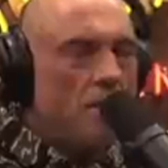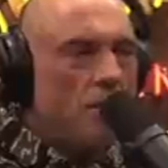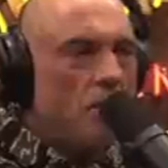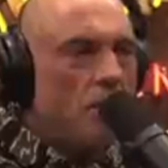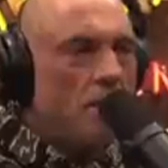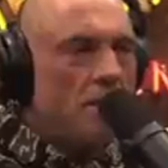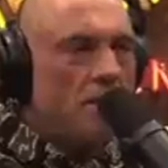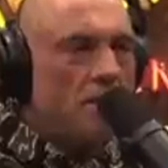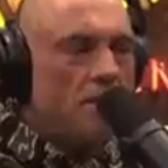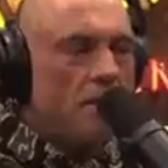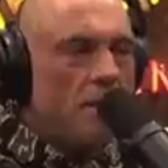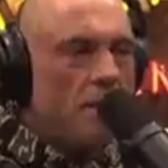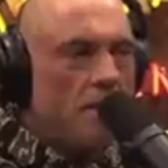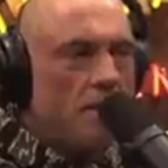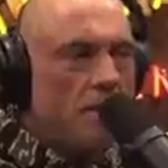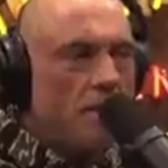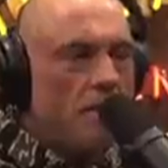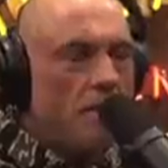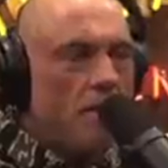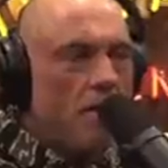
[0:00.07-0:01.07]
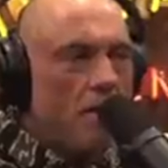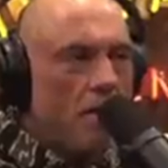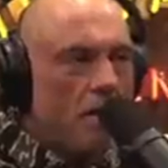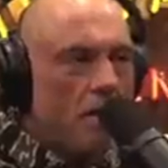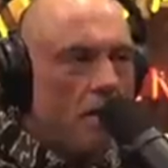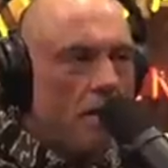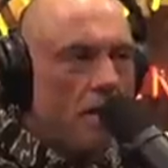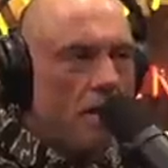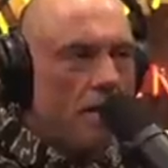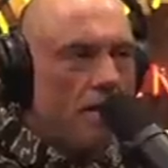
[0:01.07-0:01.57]
once people
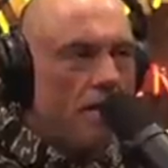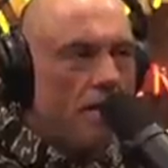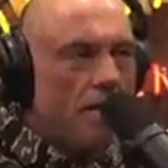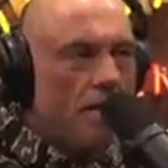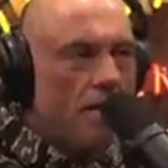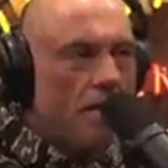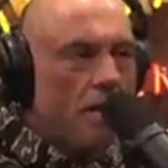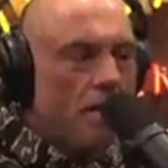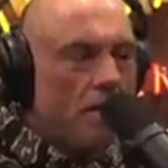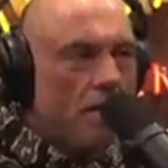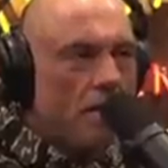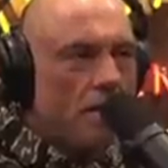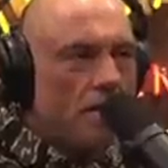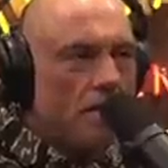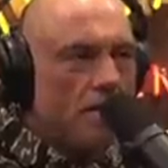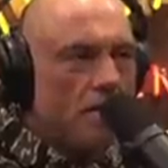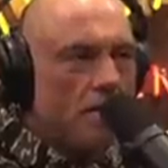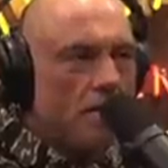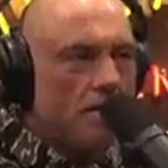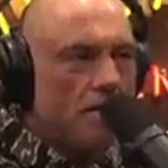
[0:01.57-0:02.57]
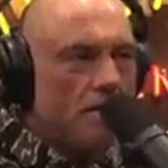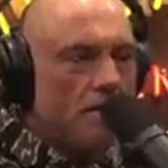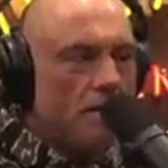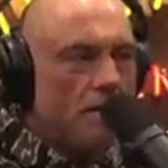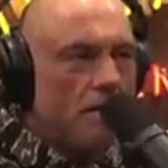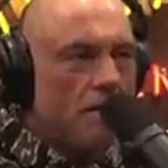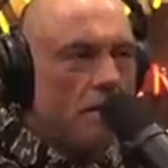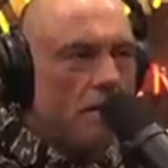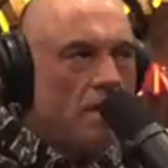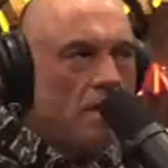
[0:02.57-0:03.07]
are here and they cross
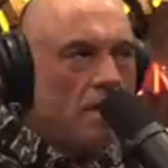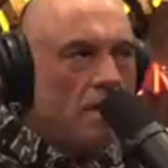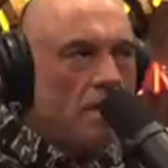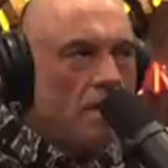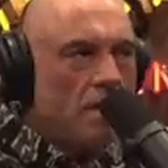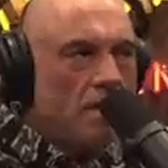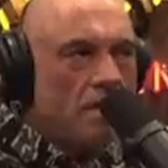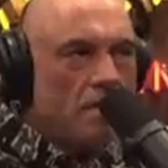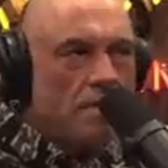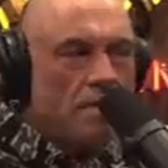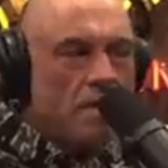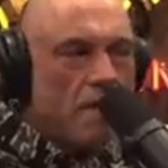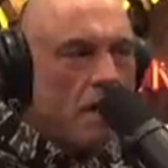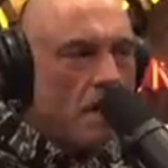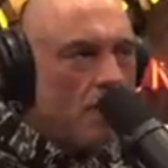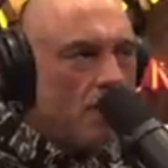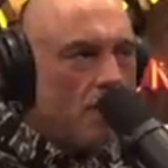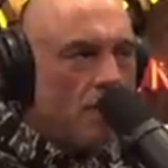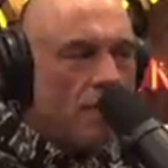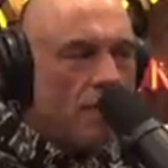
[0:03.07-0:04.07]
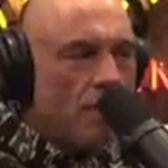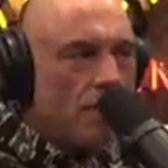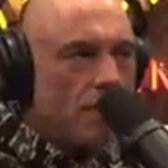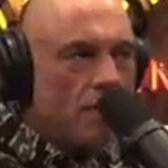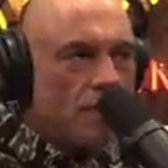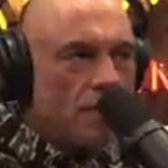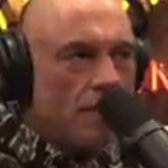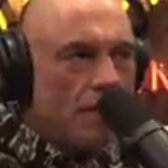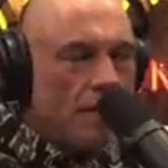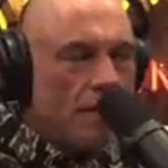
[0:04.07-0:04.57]
over, there's not a real
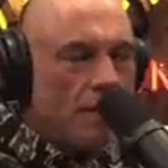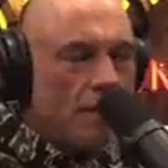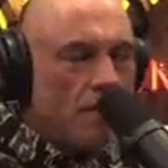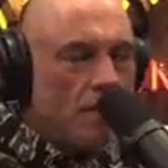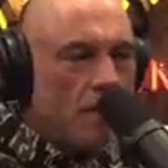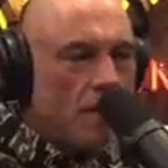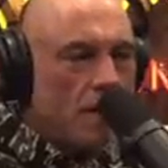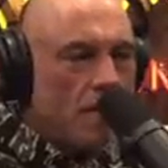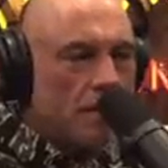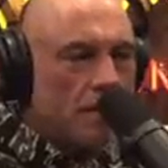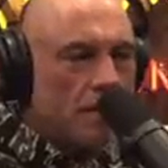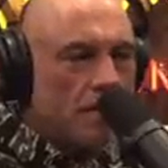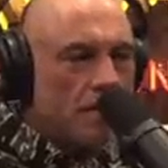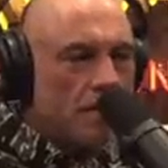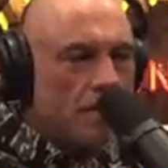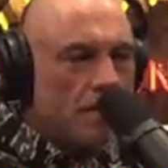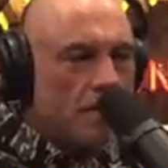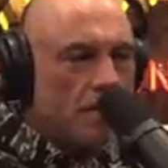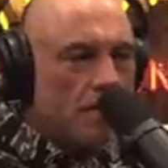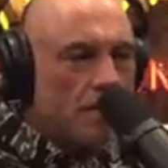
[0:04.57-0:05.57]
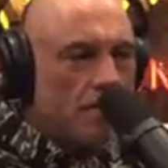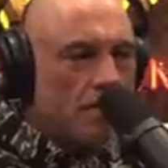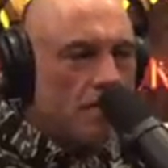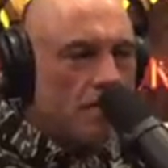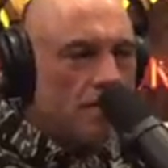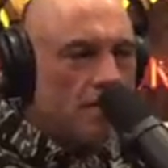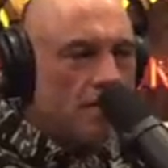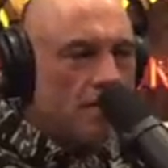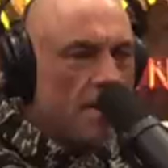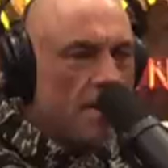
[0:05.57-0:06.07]
screening process in terms
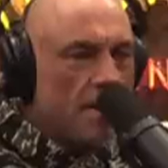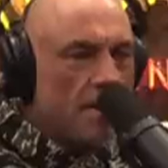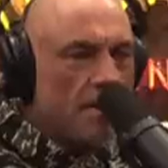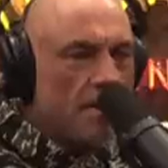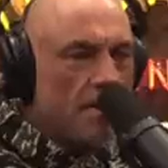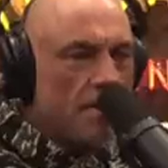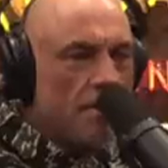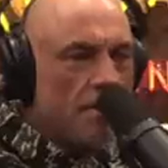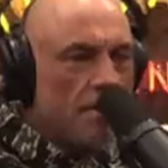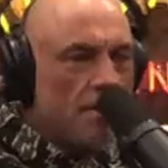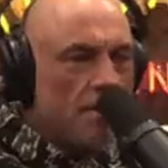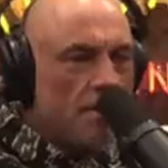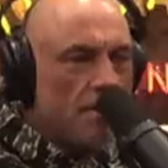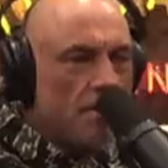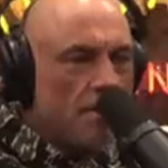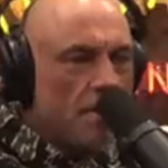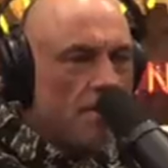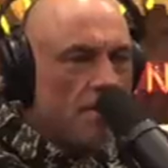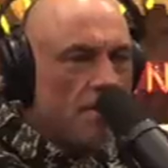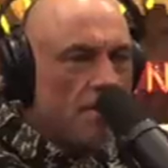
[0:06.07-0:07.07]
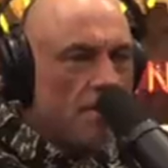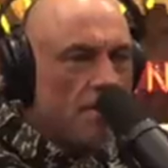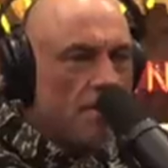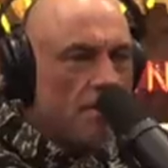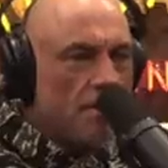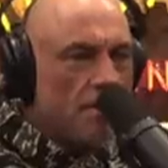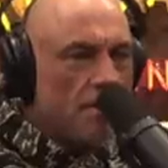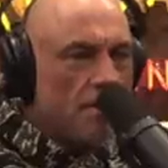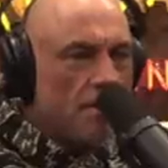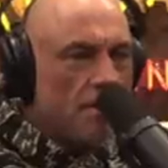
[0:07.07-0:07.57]
of like who's a
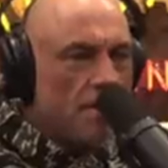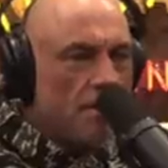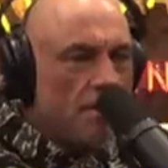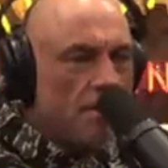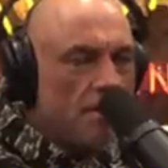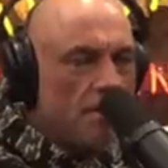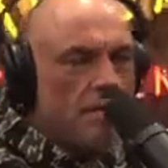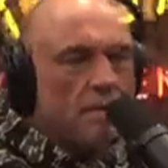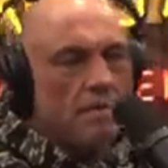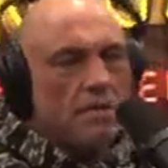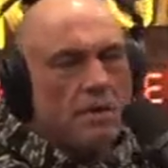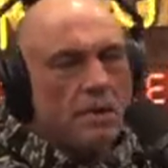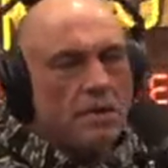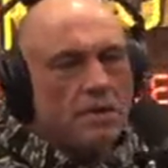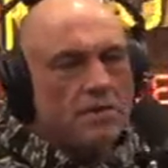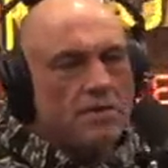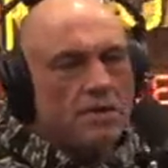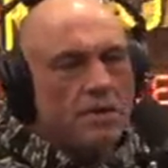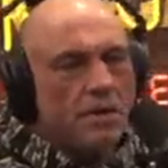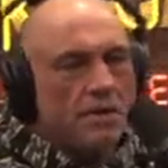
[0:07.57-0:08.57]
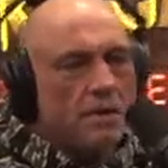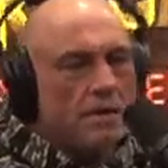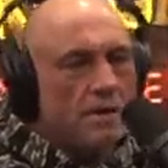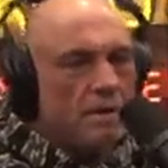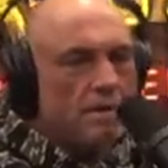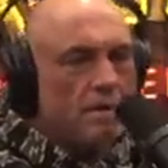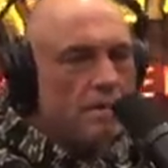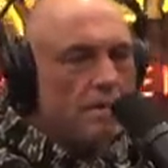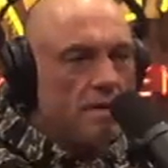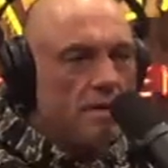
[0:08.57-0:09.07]
criminal, what your history
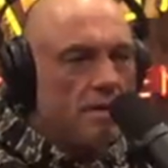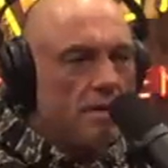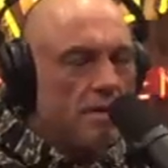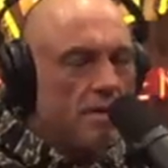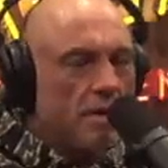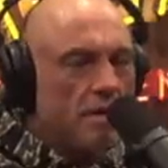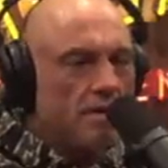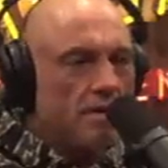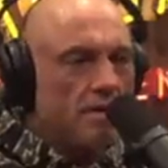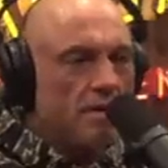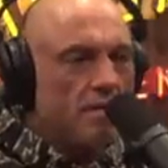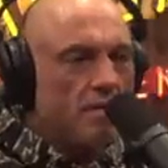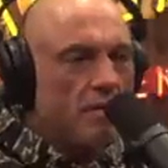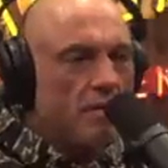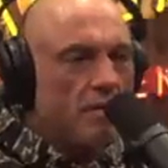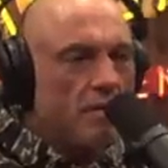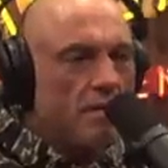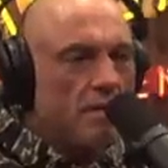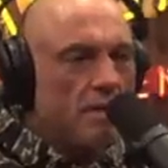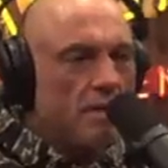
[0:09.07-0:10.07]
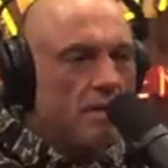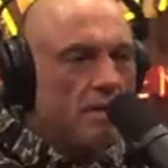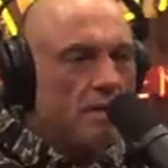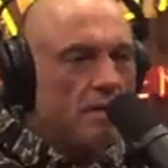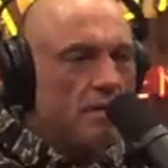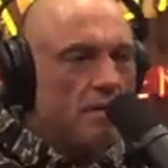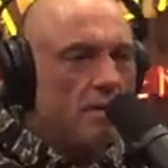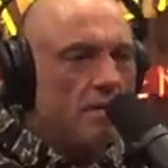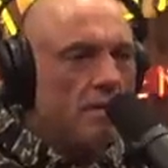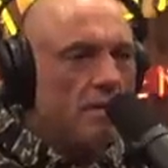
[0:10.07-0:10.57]
is in your country of
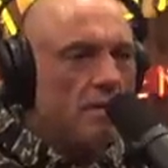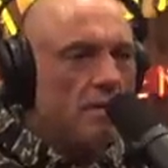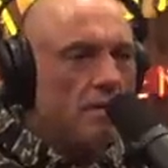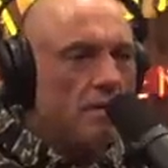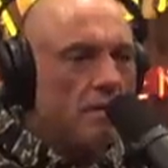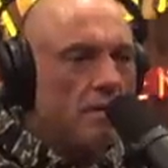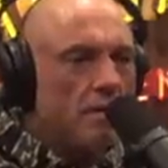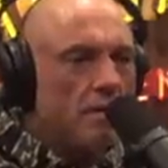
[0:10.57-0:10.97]
origin.